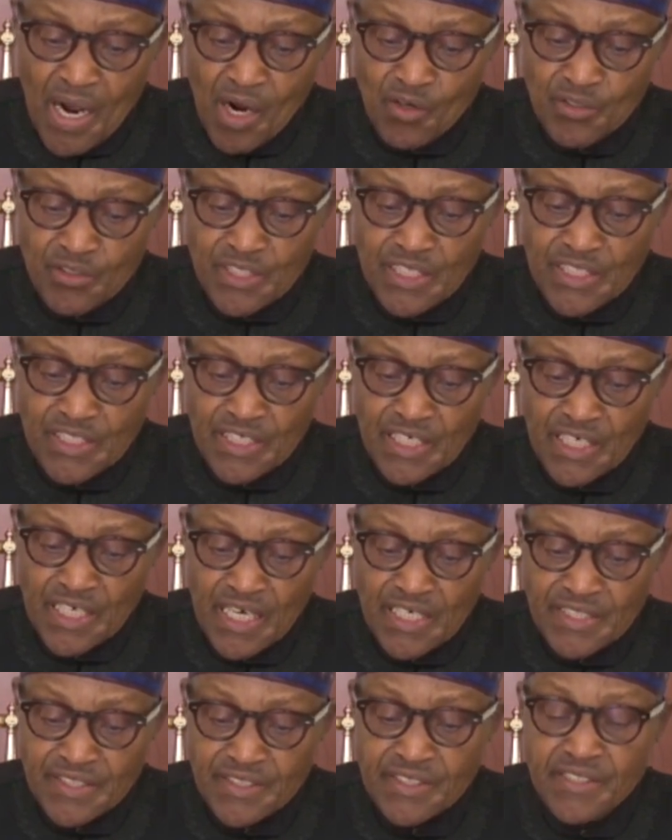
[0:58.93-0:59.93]
out and
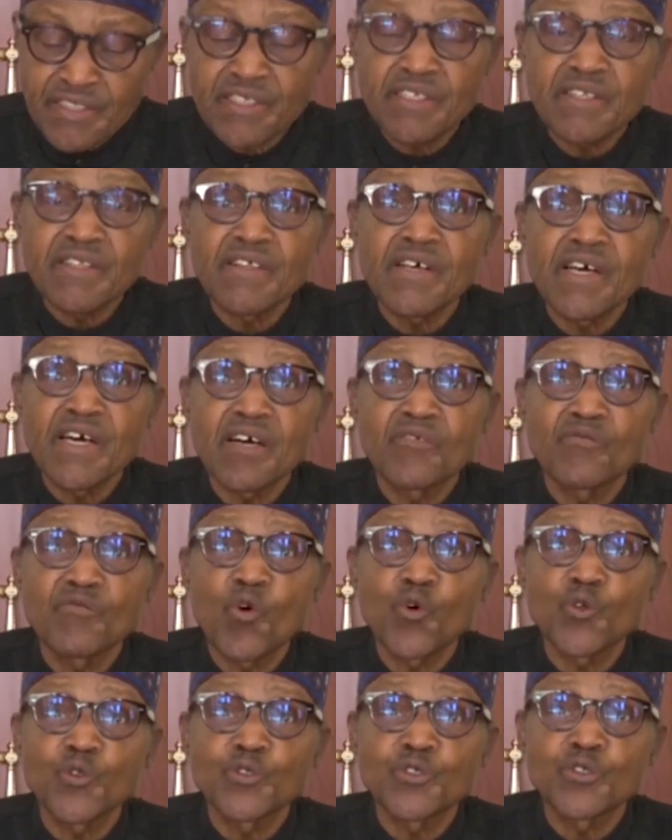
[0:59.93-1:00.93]
cast their
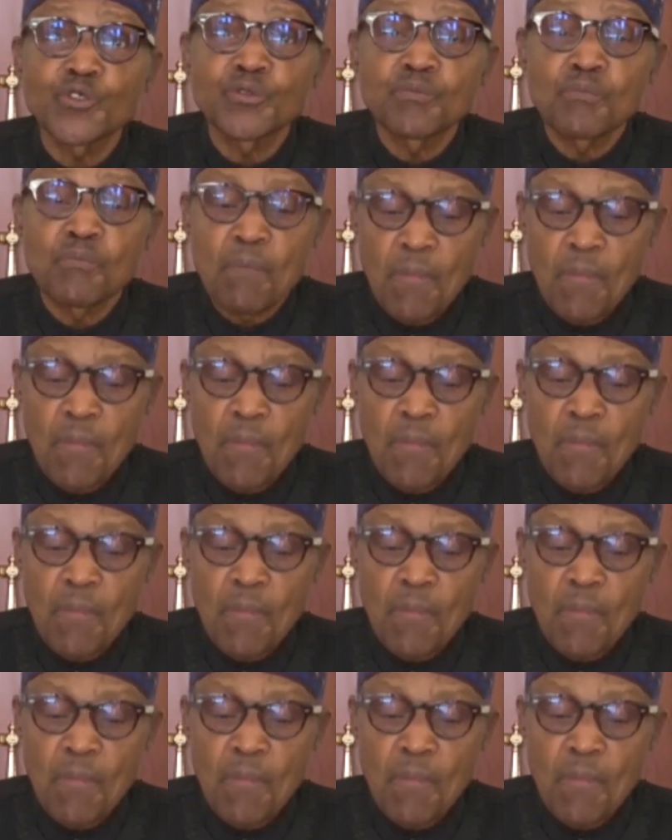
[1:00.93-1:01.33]
votes.